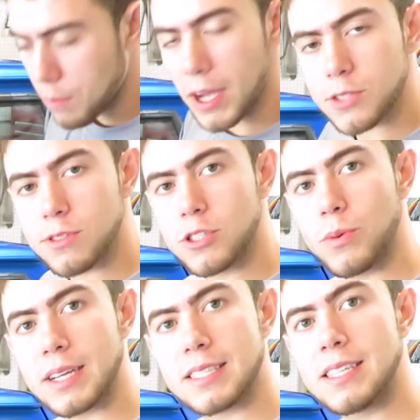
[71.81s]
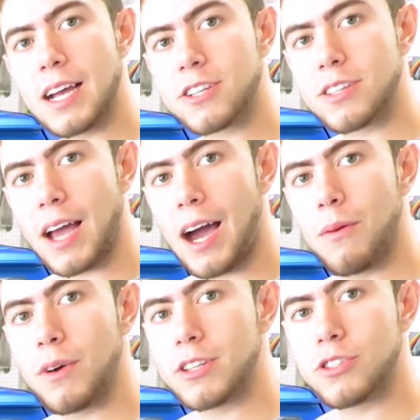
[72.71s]
measurements so we can see actually how
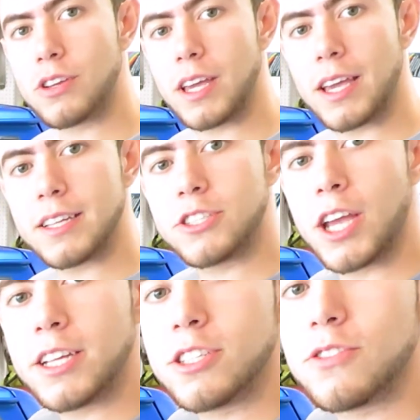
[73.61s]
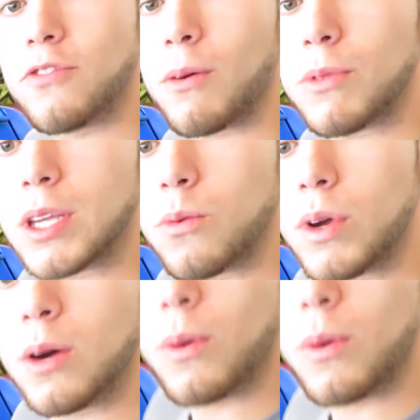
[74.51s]
much it changes from the wheel